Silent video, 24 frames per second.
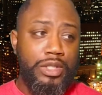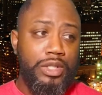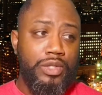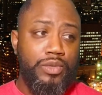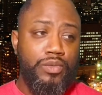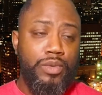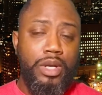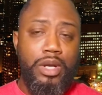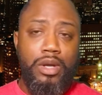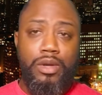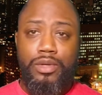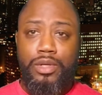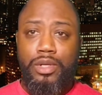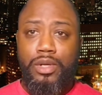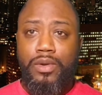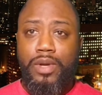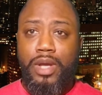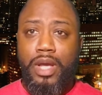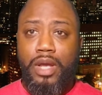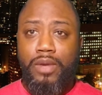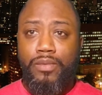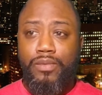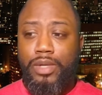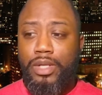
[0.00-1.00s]
Christians, we
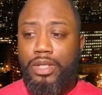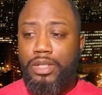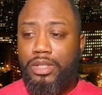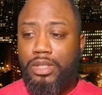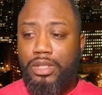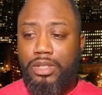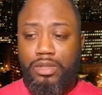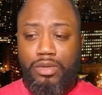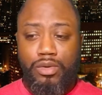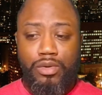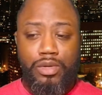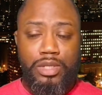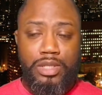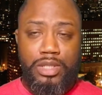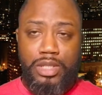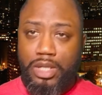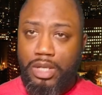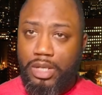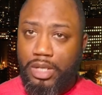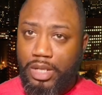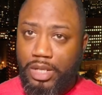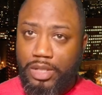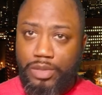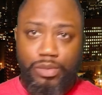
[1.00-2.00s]
don't do that. We just,
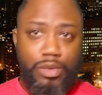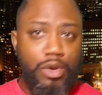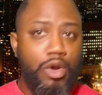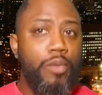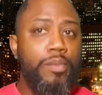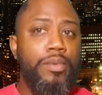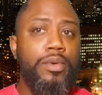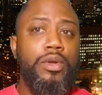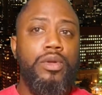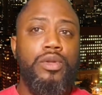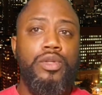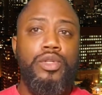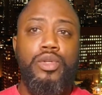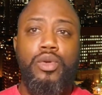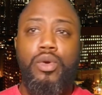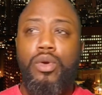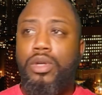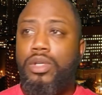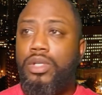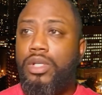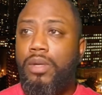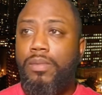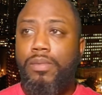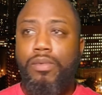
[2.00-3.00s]
on Sundays, we open
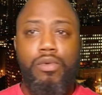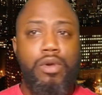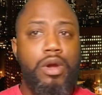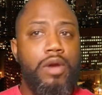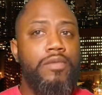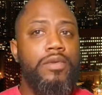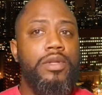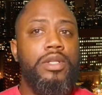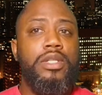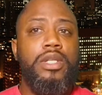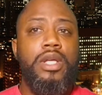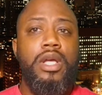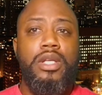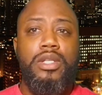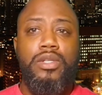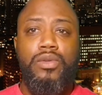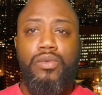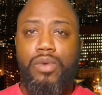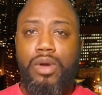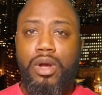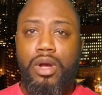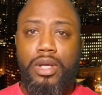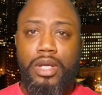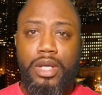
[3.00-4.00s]
those doors up. Whoever
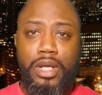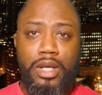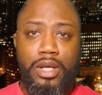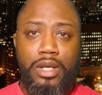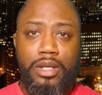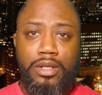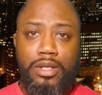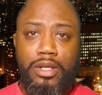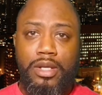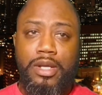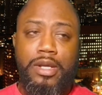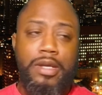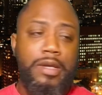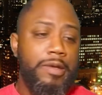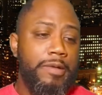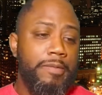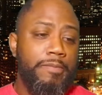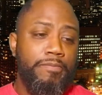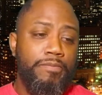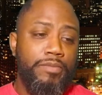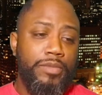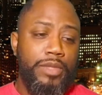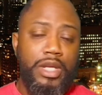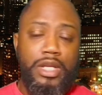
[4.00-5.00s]
decides to walk in,
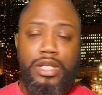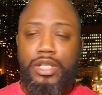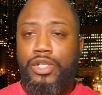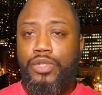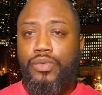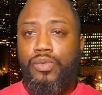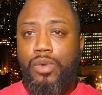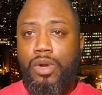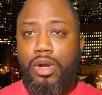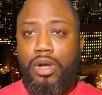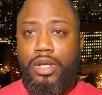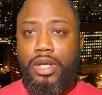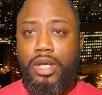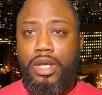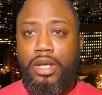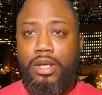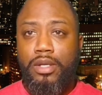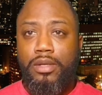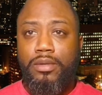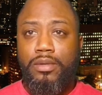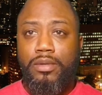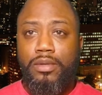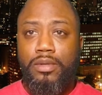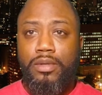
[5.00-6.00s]
they just
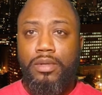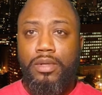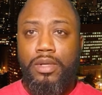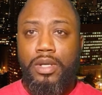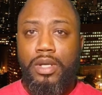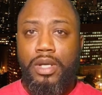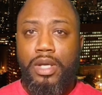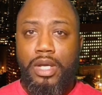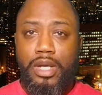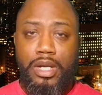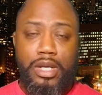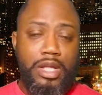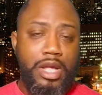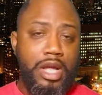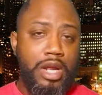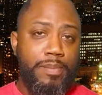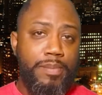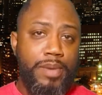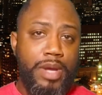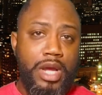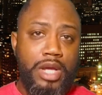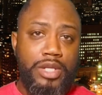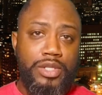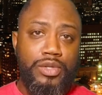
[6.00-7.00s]
walk in. And a
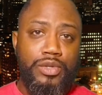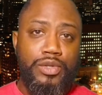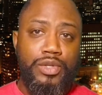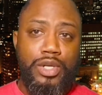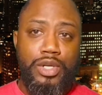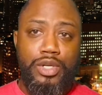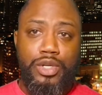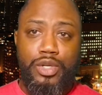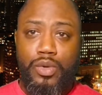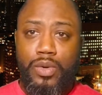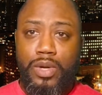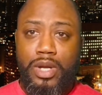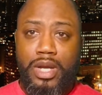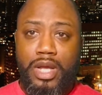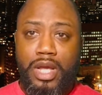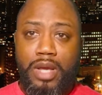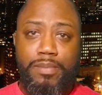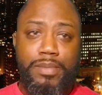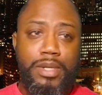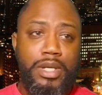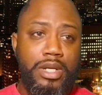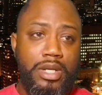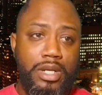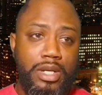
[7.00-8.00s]
lot of pastors are
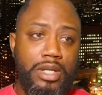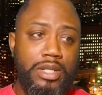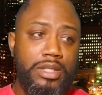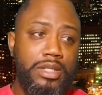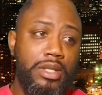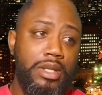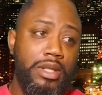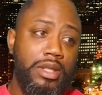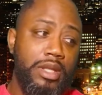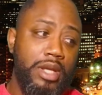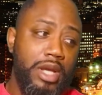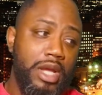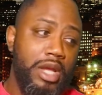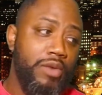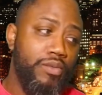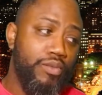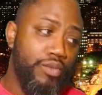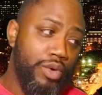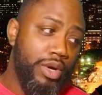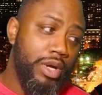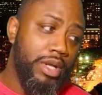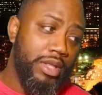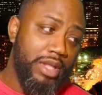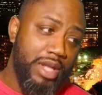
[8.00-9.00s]
doing that because
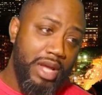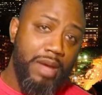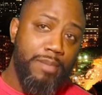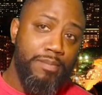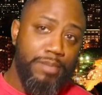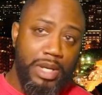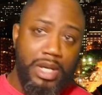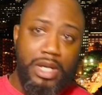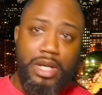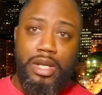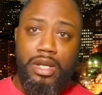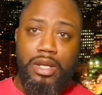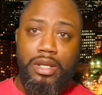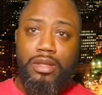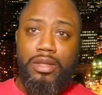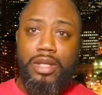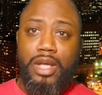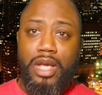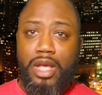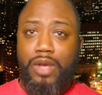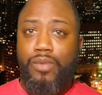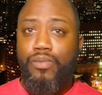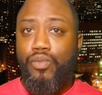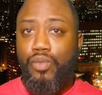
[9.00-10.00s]
they want that
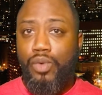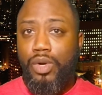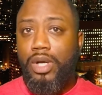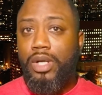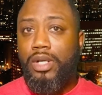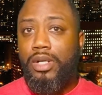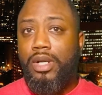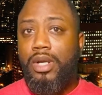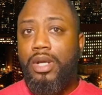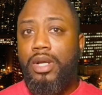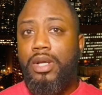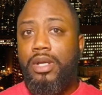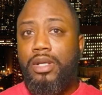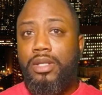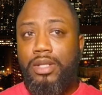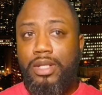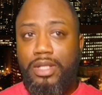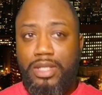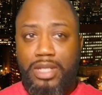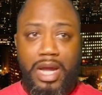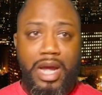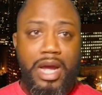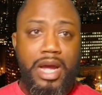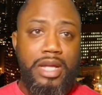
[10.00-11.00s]
money. They want
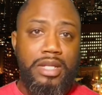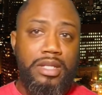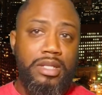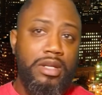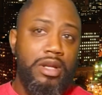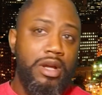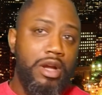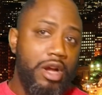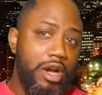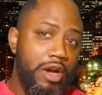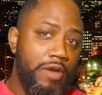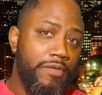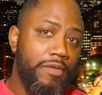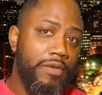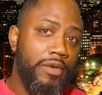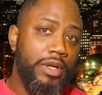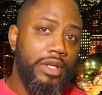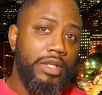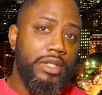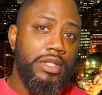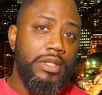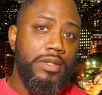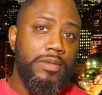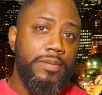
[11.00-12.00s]
the tithes and the
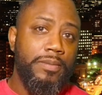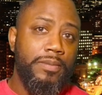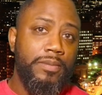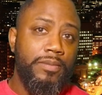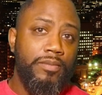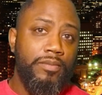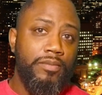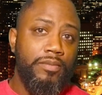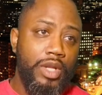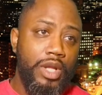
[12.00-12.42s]
offerings.